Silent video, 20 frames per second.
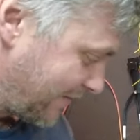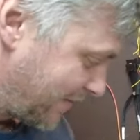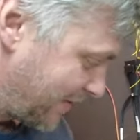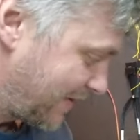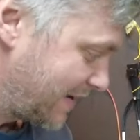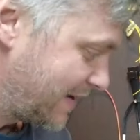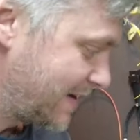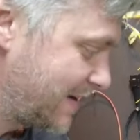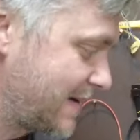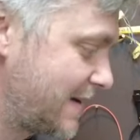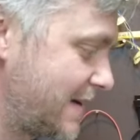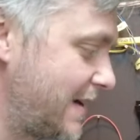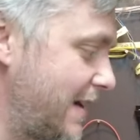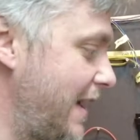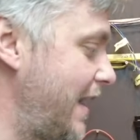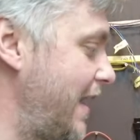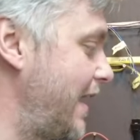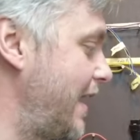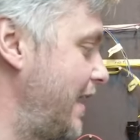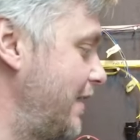everything.
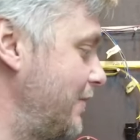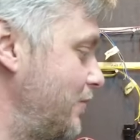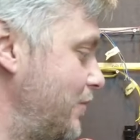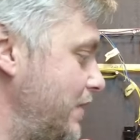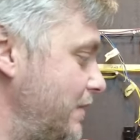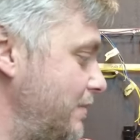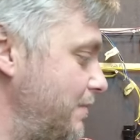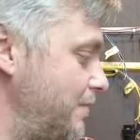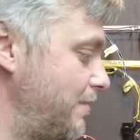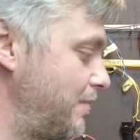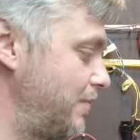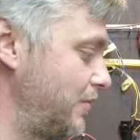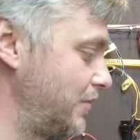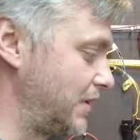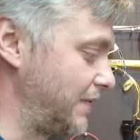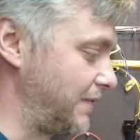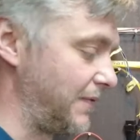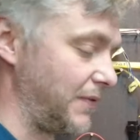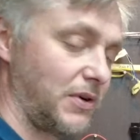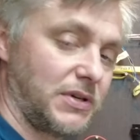And we put
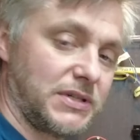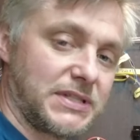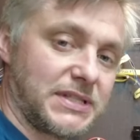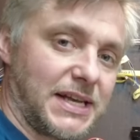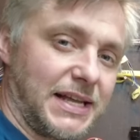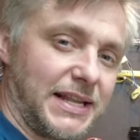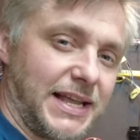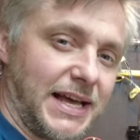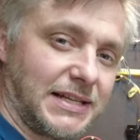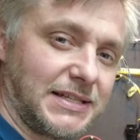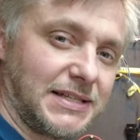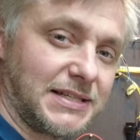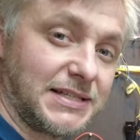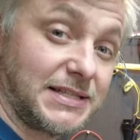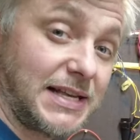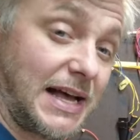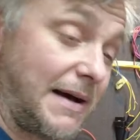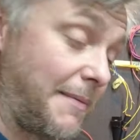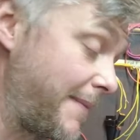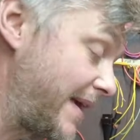the first connector.
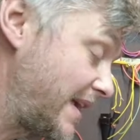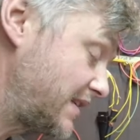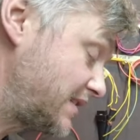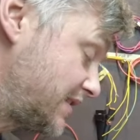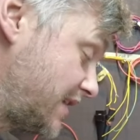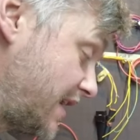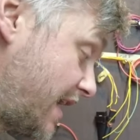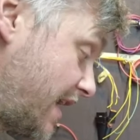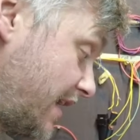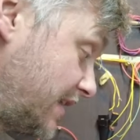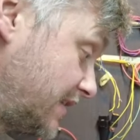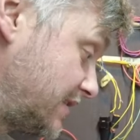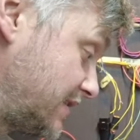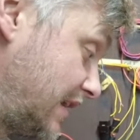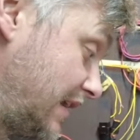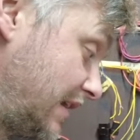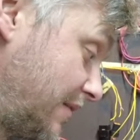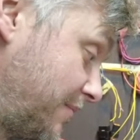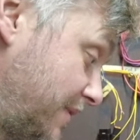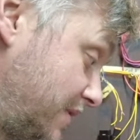Some may say it's
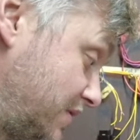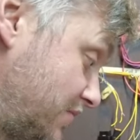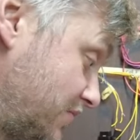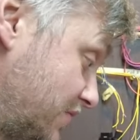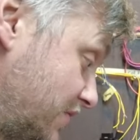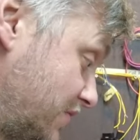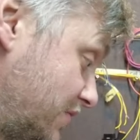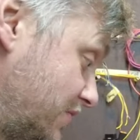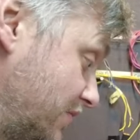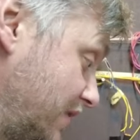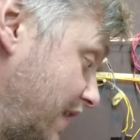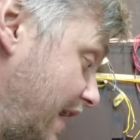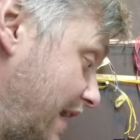a little bit too soon.